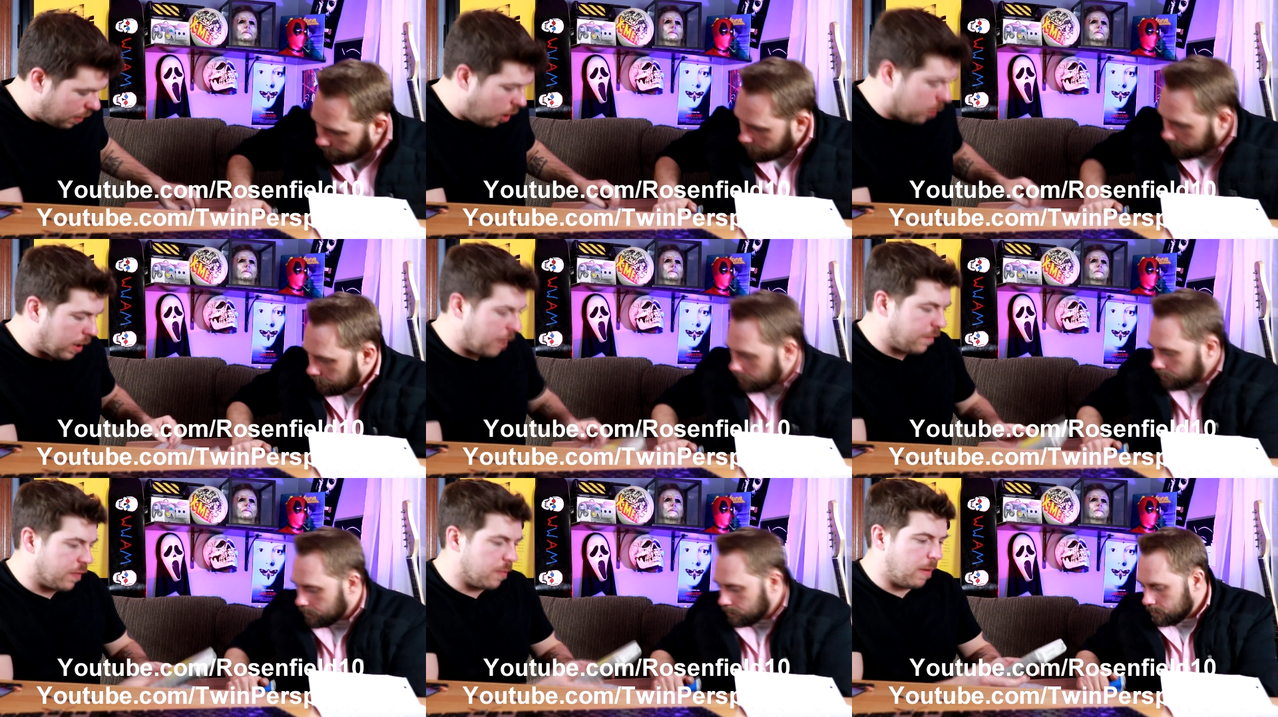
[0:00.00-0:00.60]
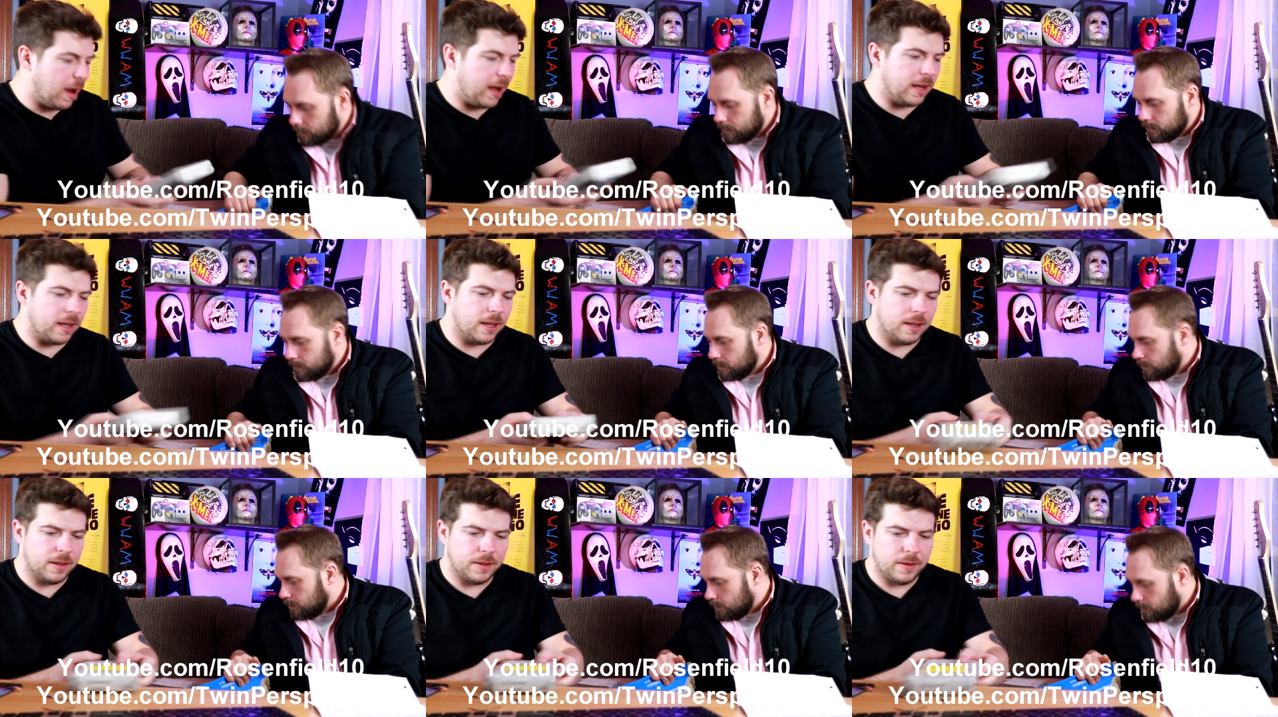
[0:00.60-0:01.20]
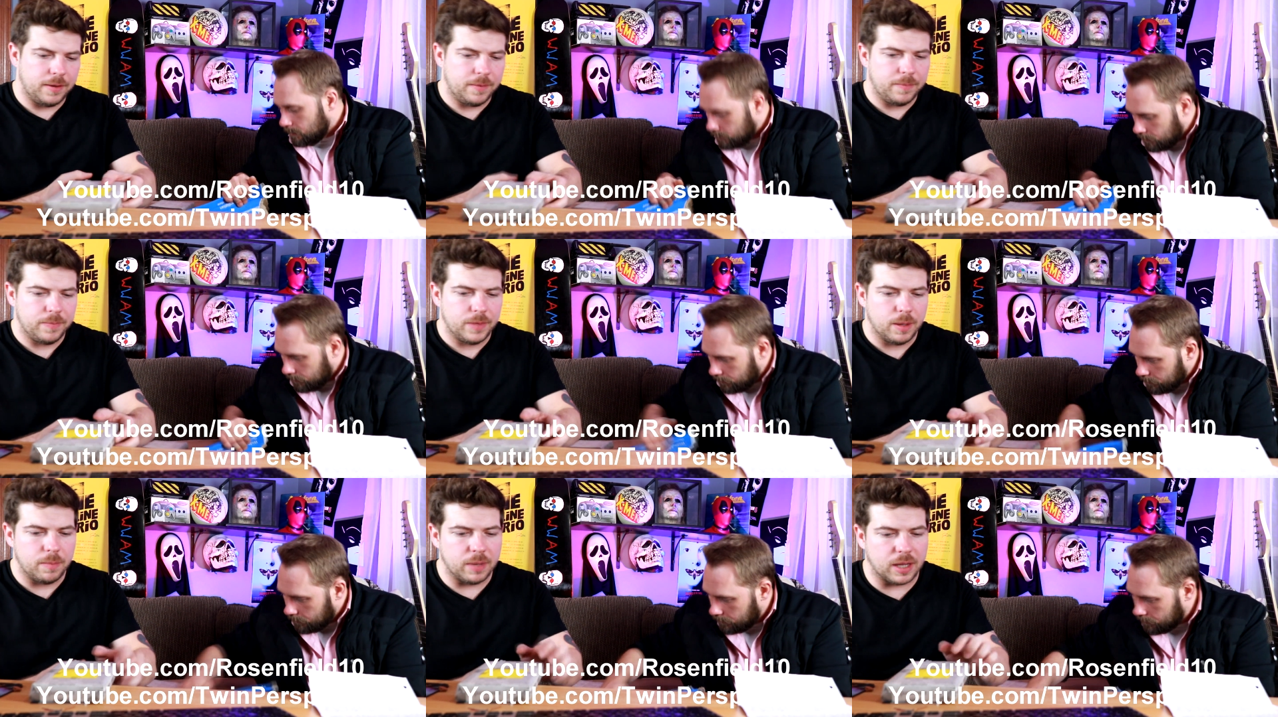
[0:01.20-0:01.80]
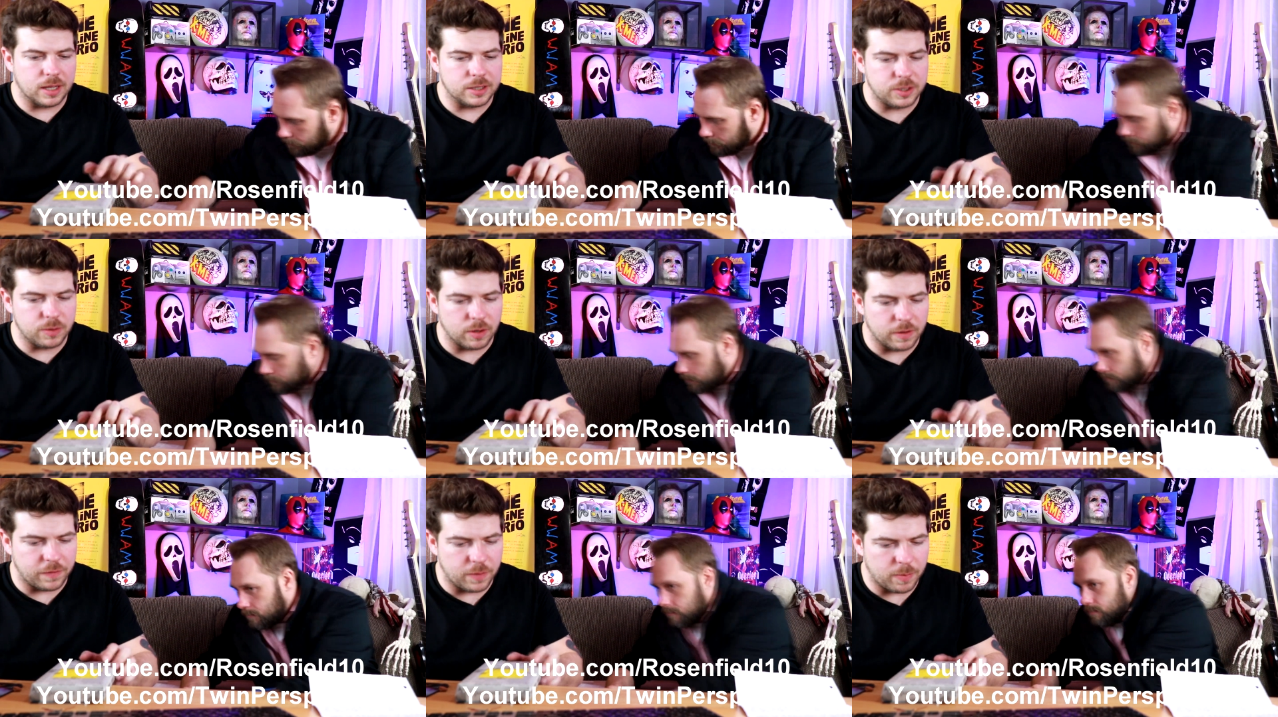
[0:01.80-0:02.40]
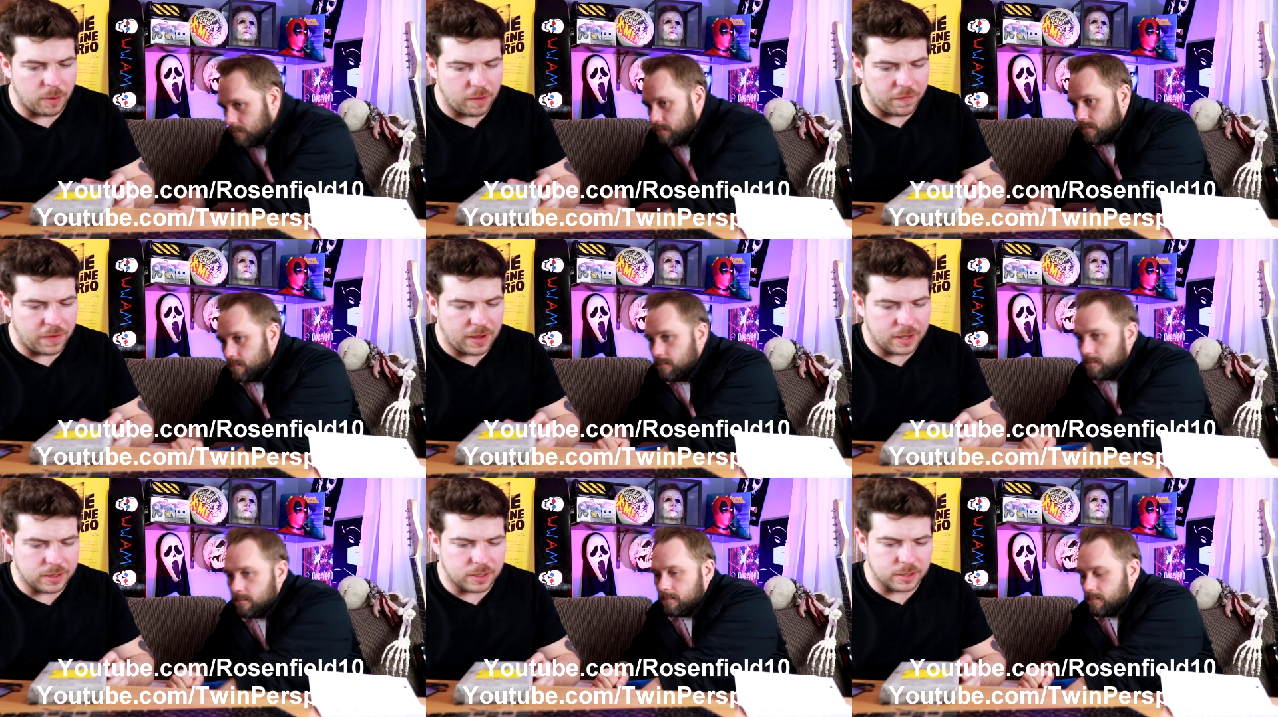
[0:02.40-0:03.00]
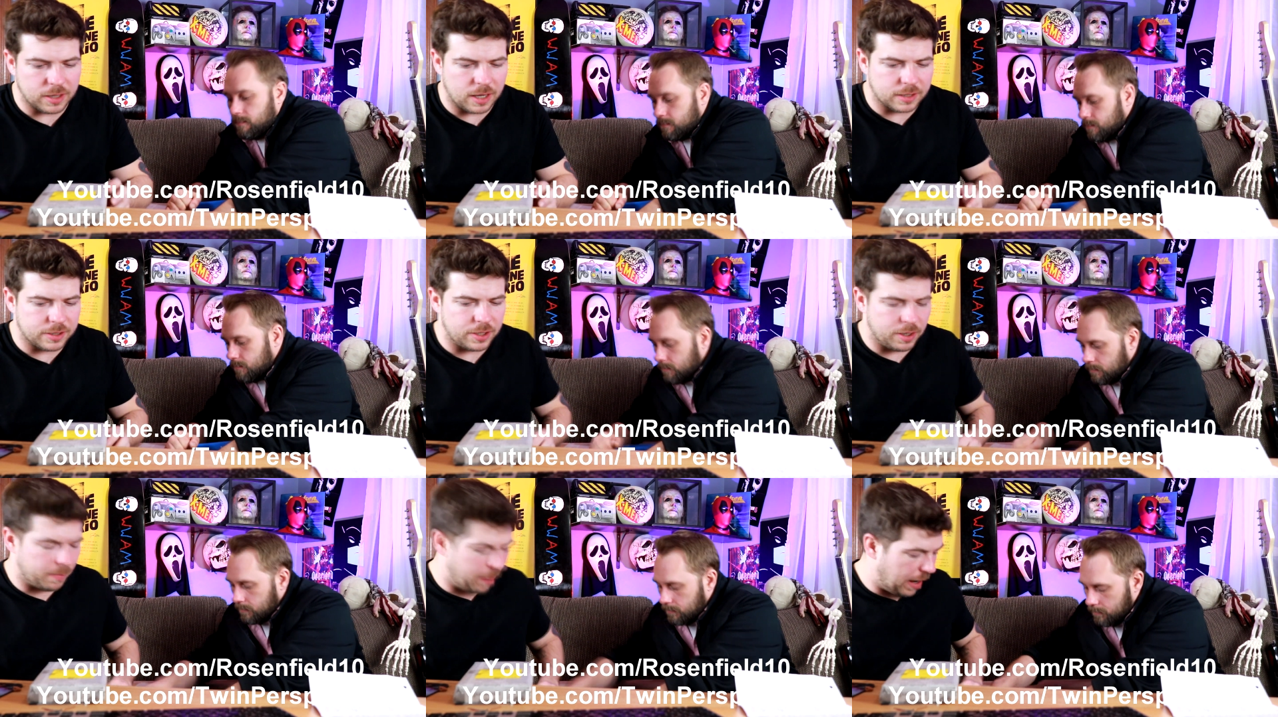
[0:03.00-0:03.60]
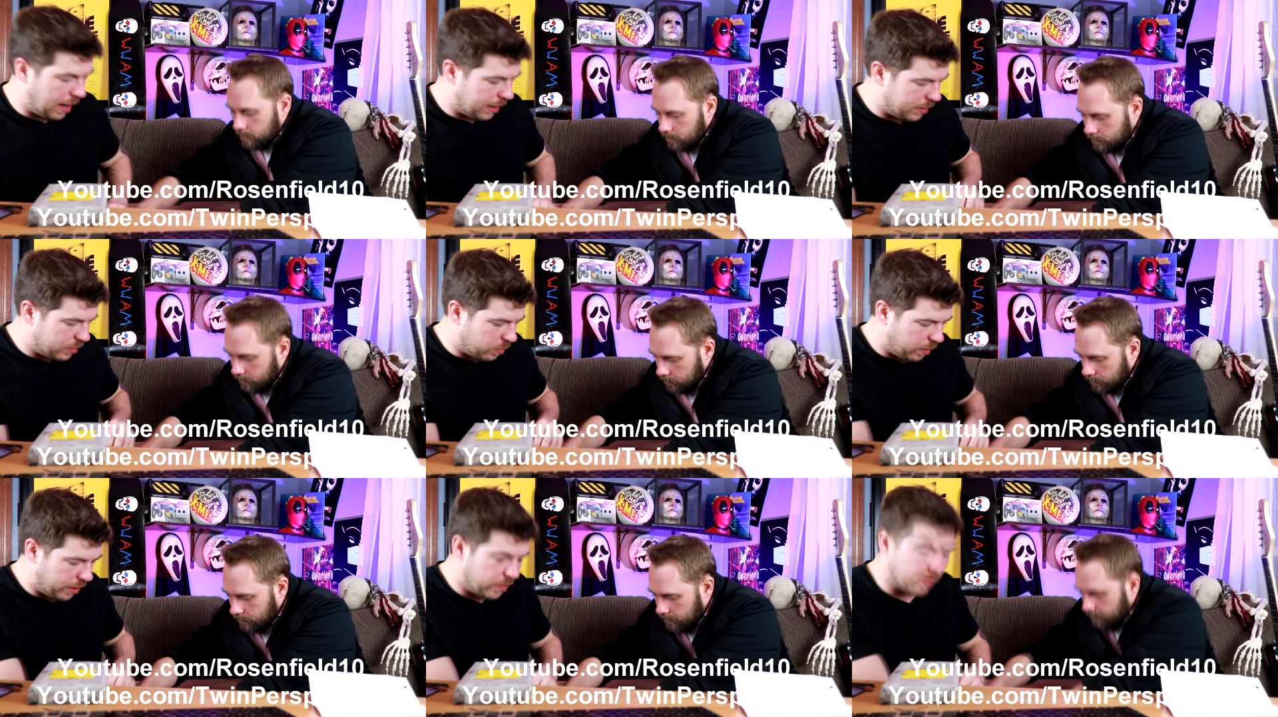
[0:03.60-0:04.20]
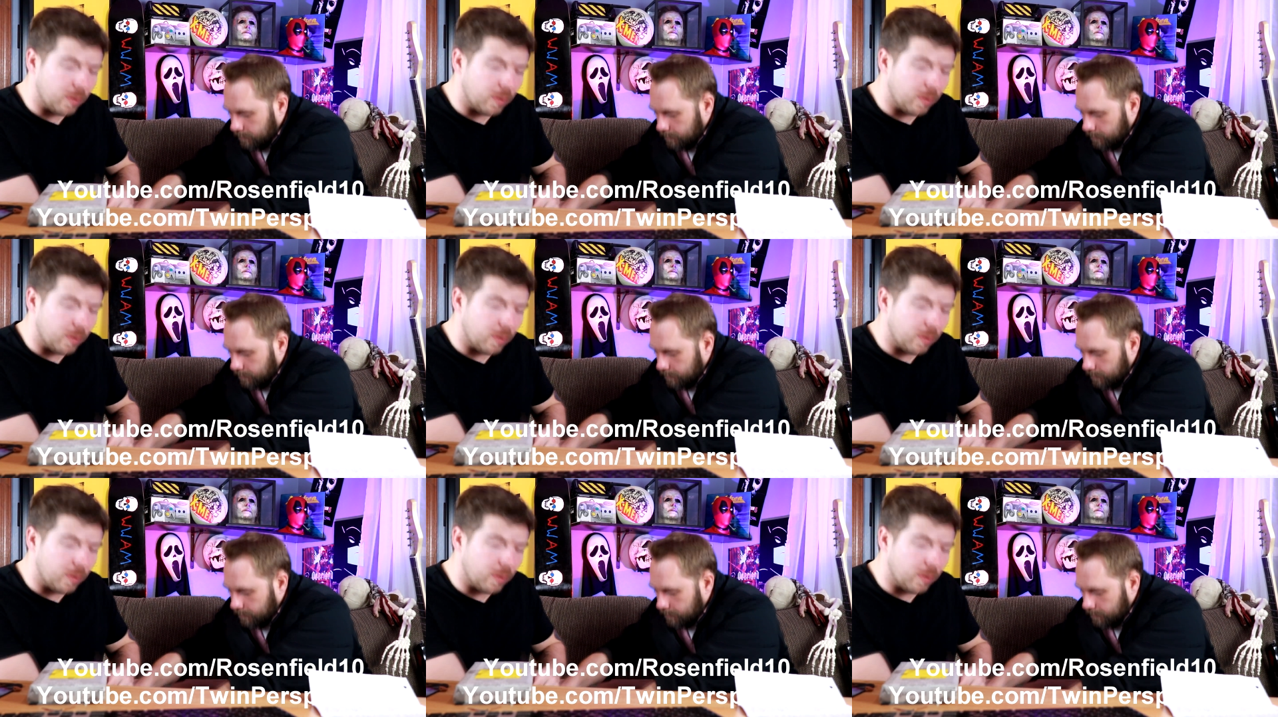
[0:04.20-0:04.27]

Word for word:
Speaker 1: Okay, for Mike, because you are the football fan. Good luck to your pack in twenty